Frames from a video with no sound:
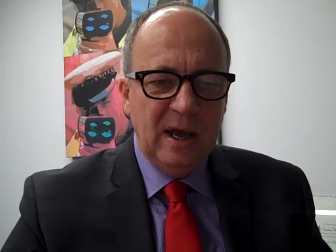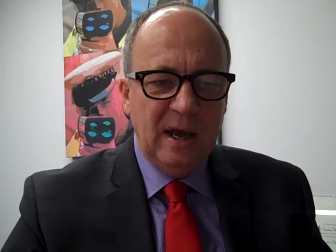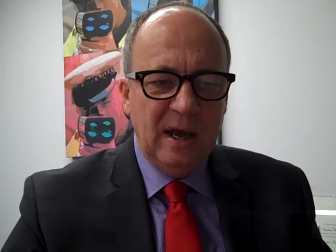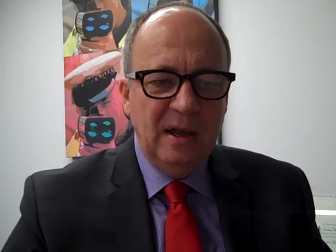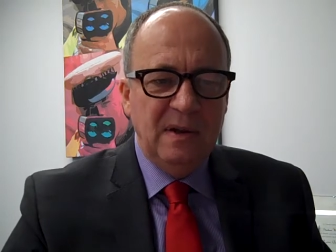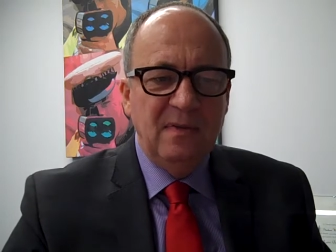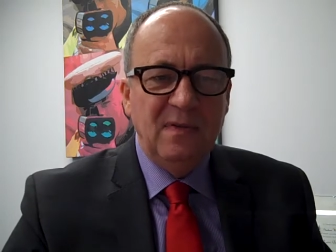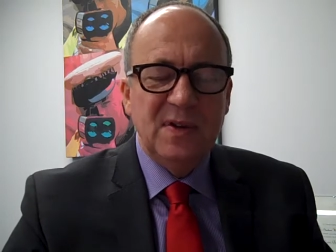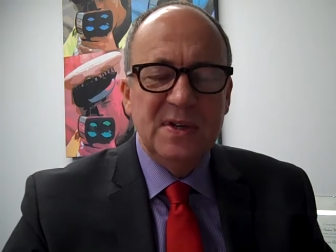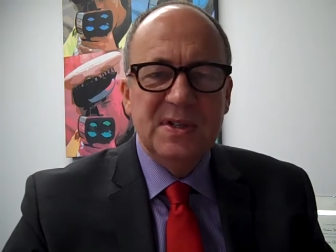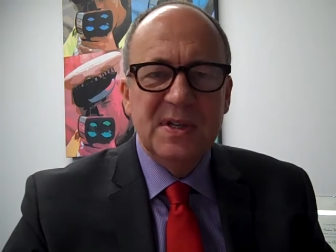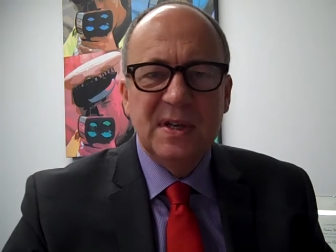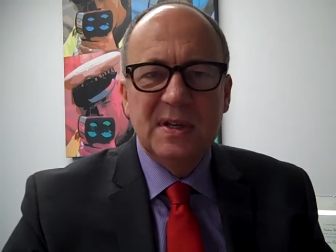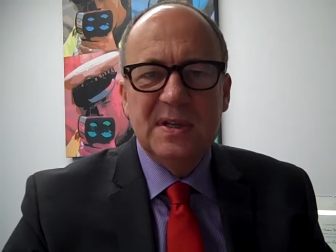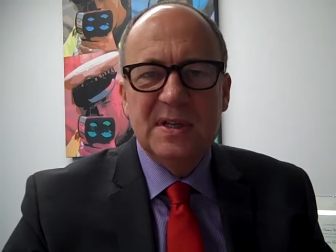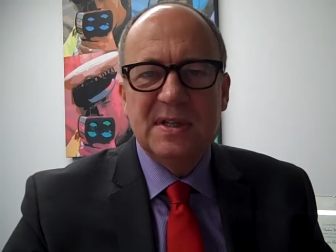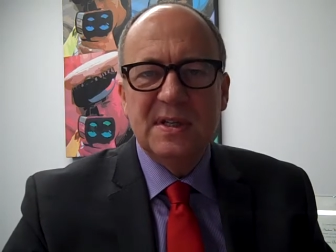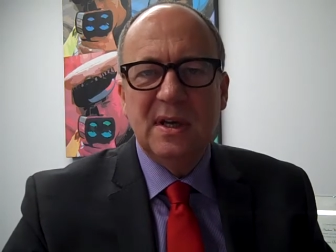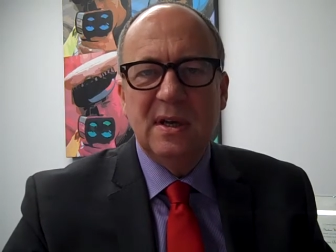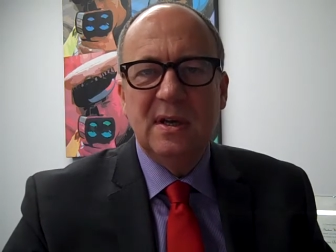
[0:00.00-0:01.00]
Uh, and the first thing
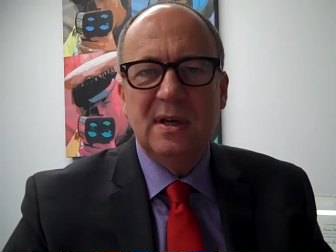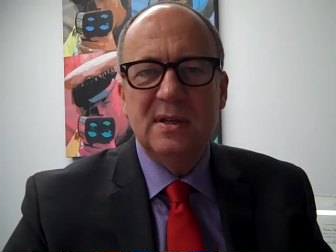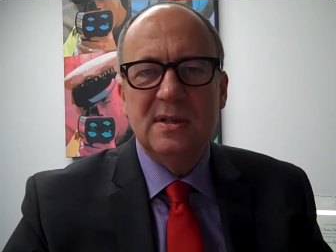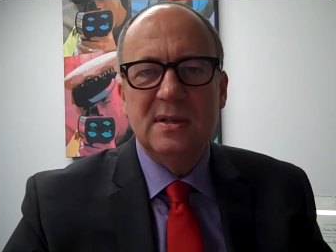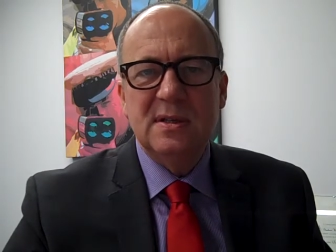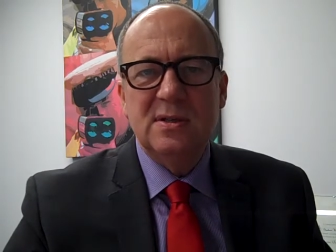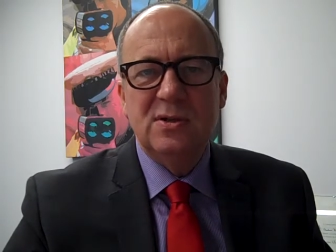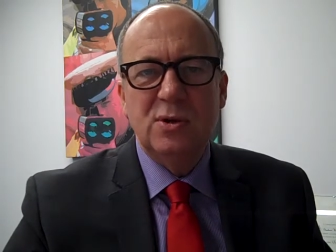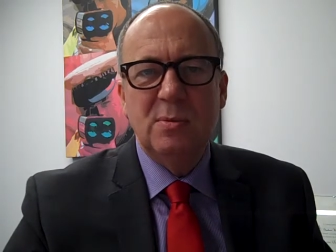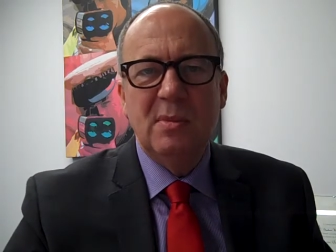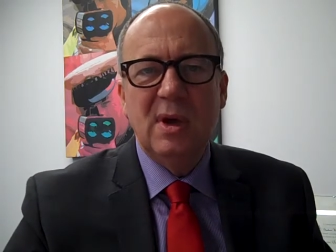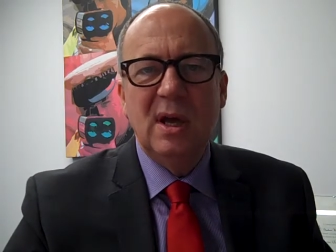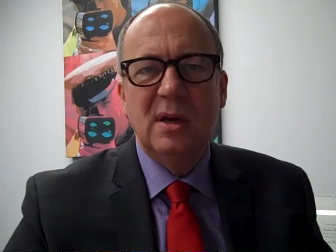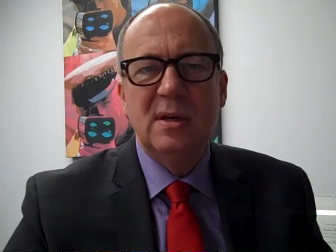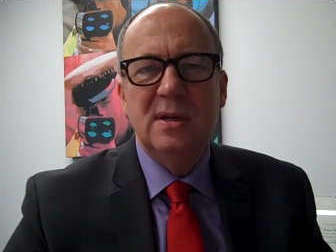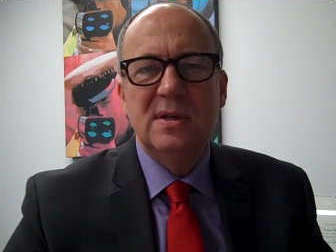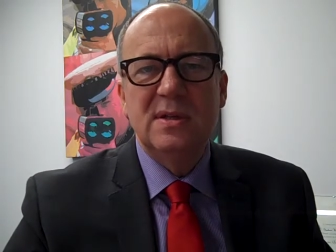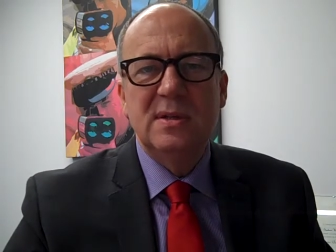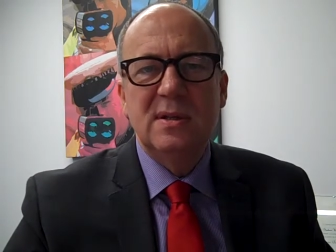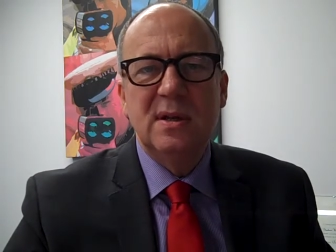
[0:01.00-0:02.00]
to say is it's
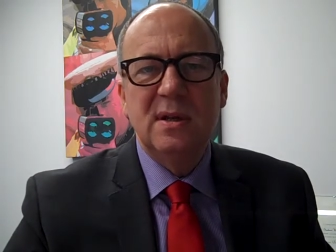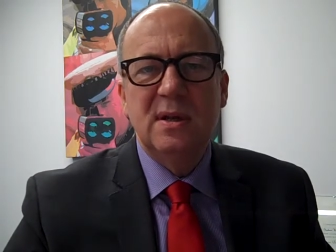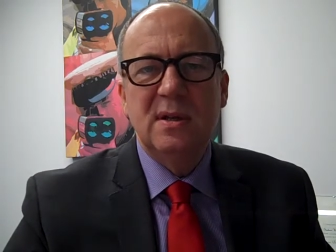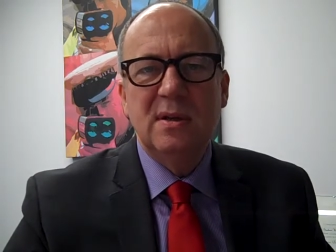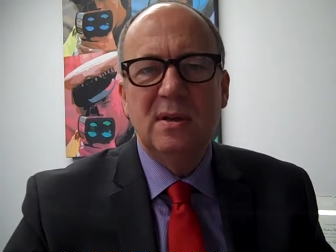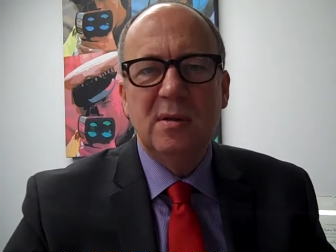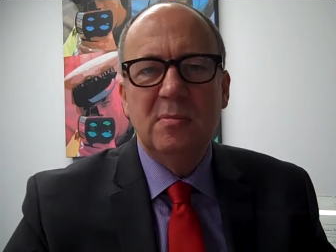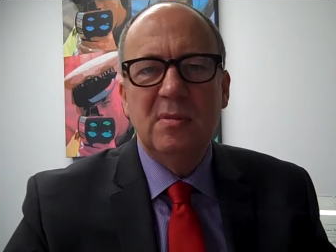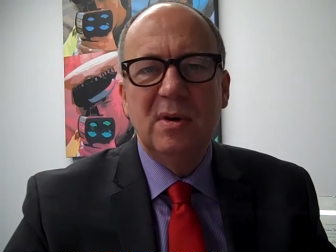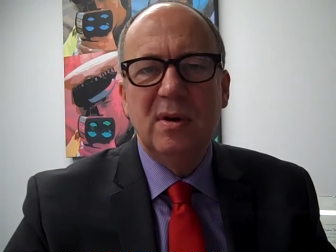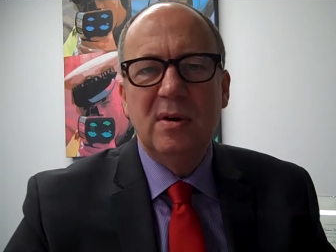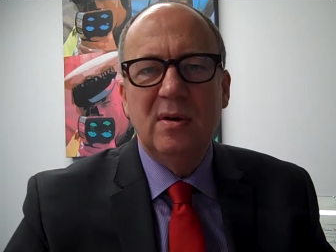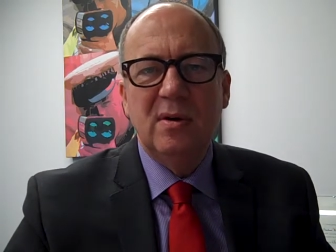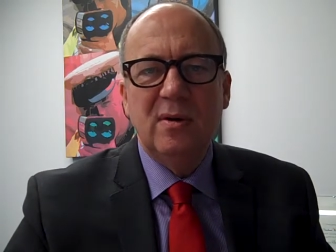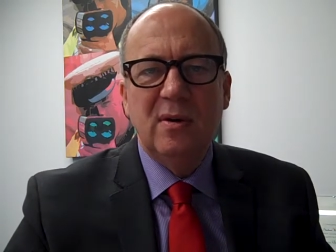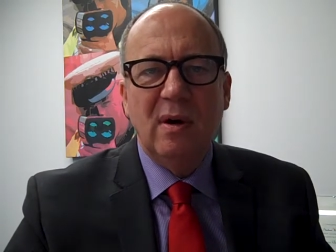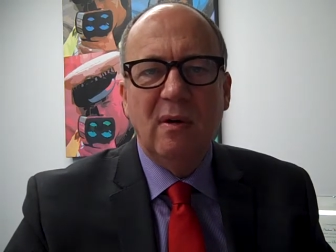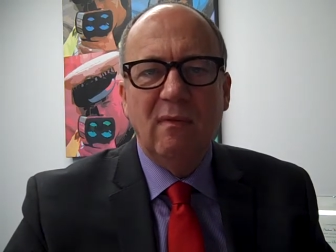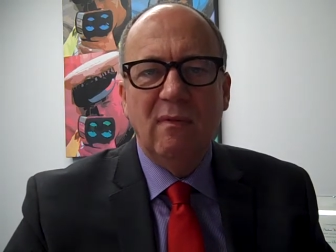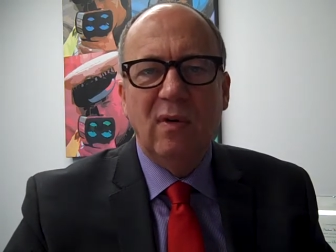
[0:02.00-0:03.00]
tremendous that the
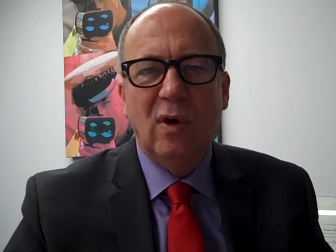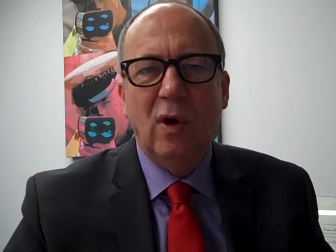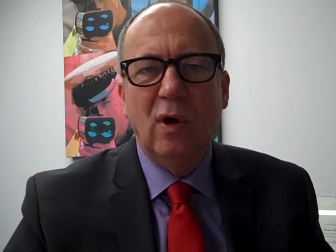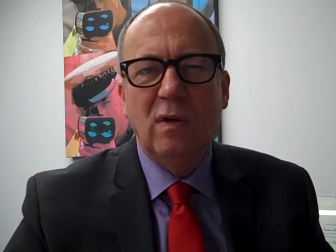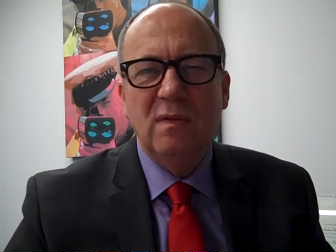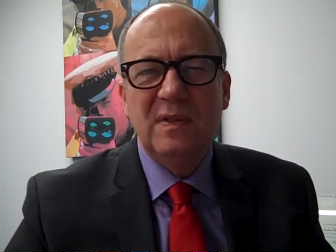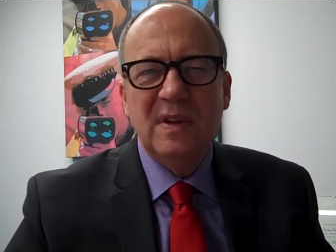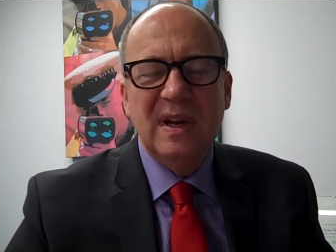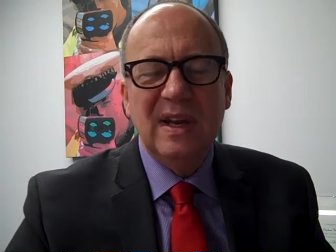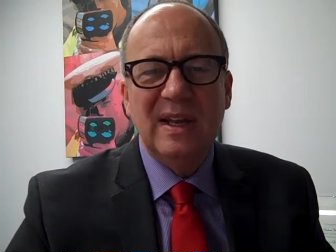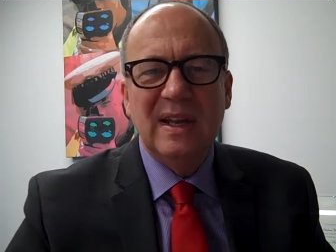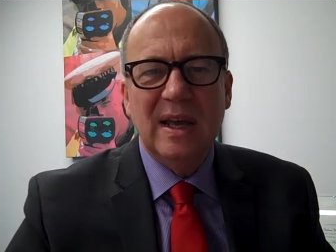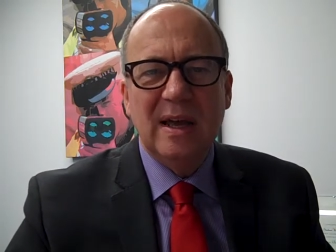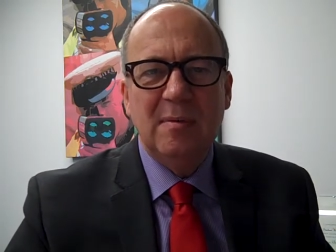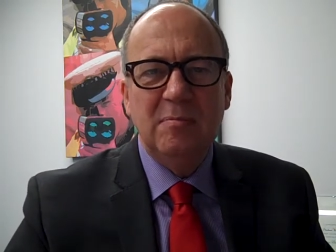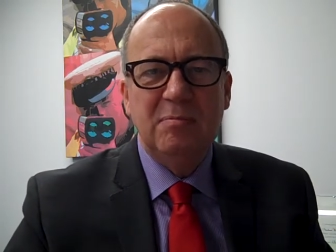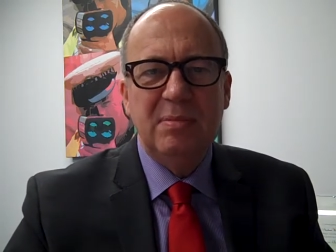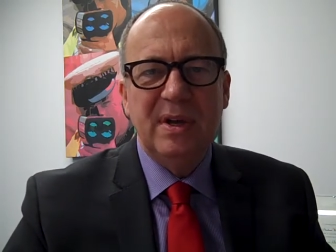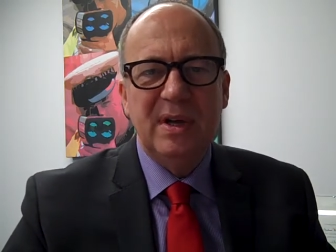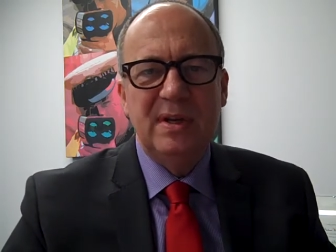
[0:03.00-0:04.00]
Mirror are involved in a
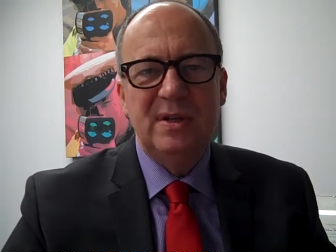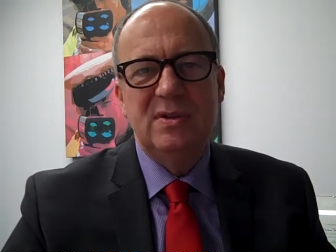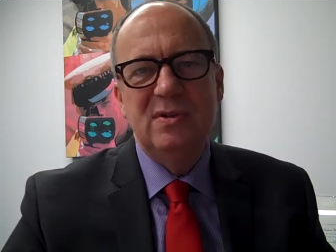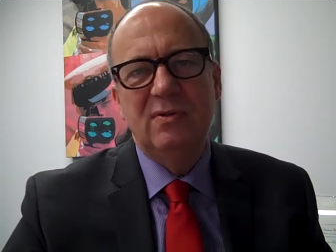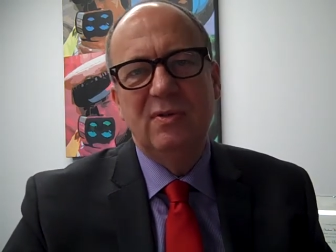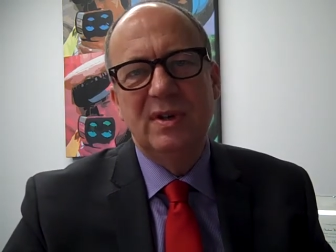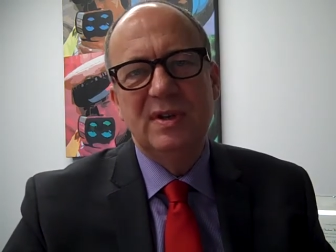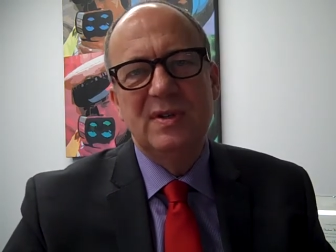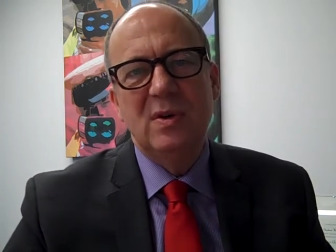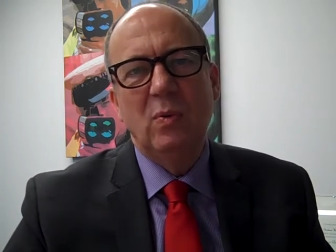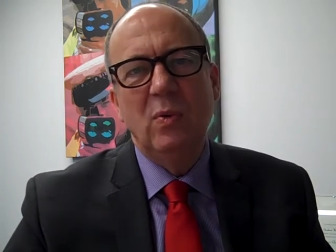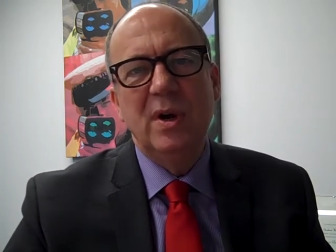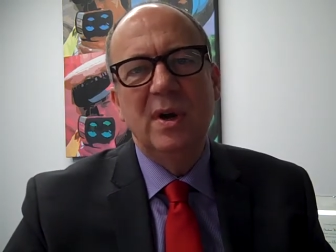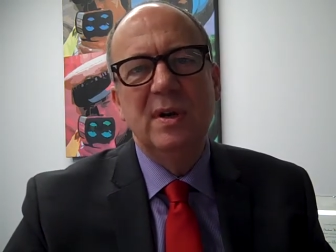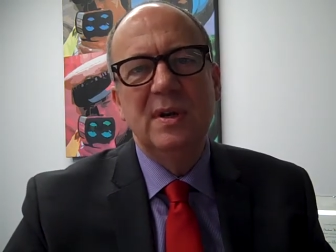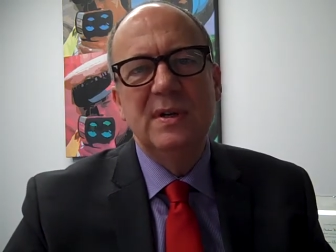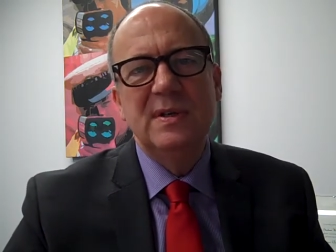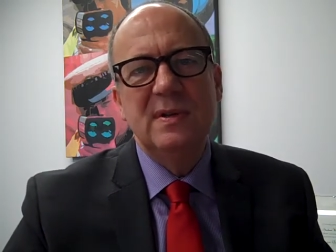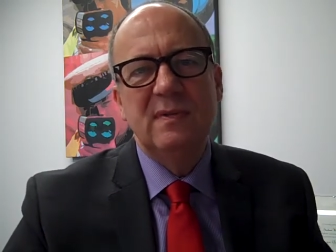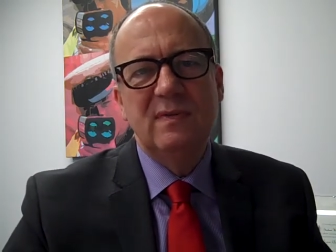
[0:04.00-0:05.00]
campaign to raise
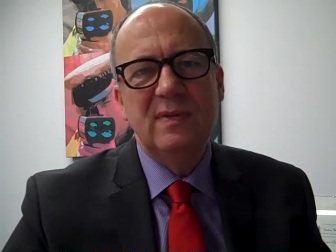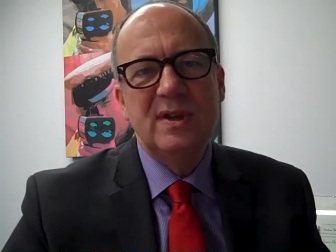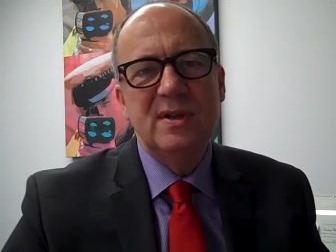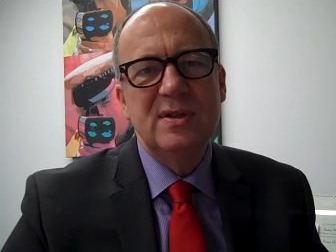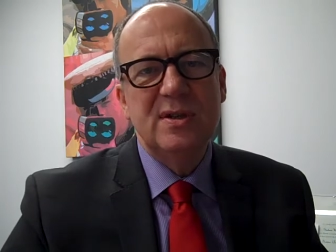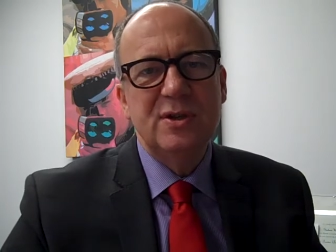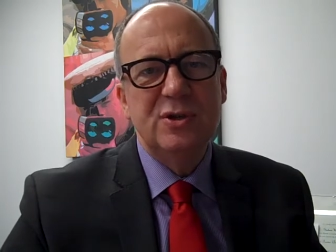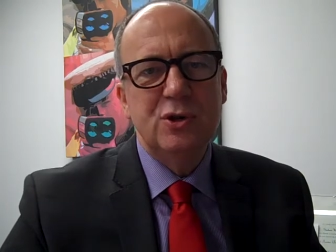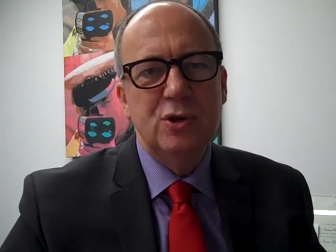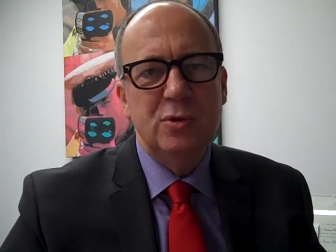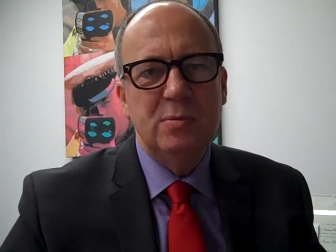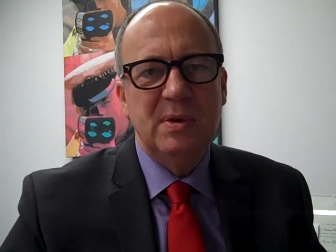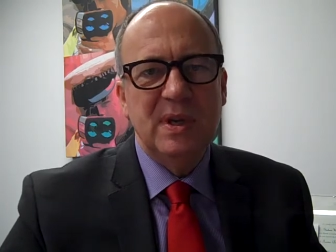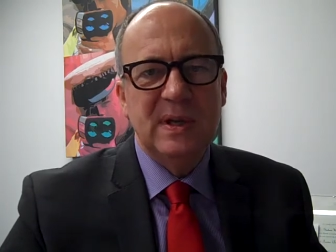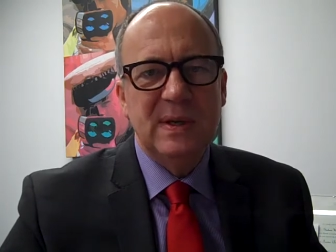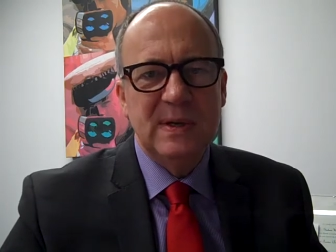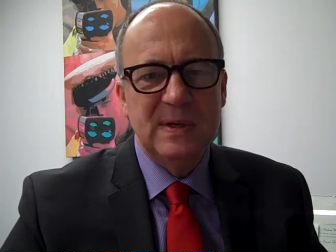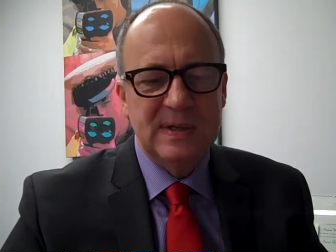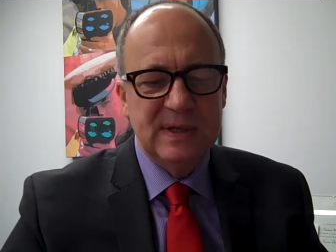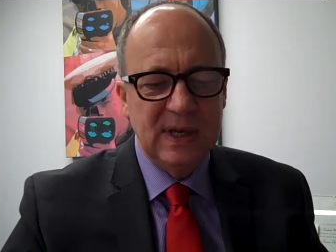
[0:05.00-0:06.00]
awareness of this issue
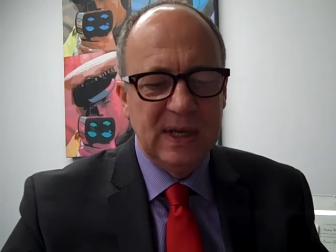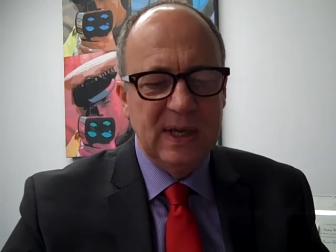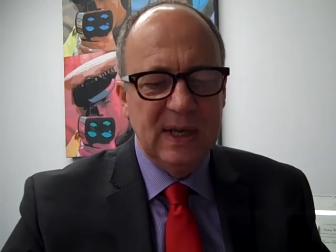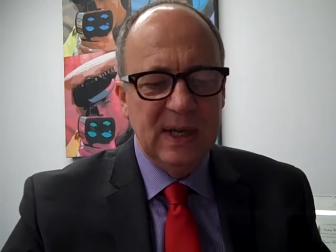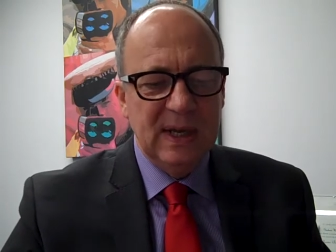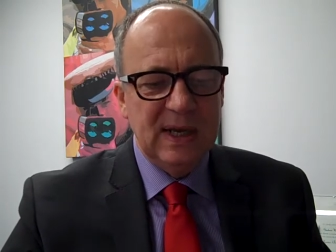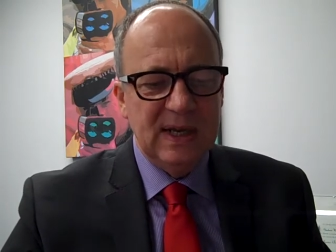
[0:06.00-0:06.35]
because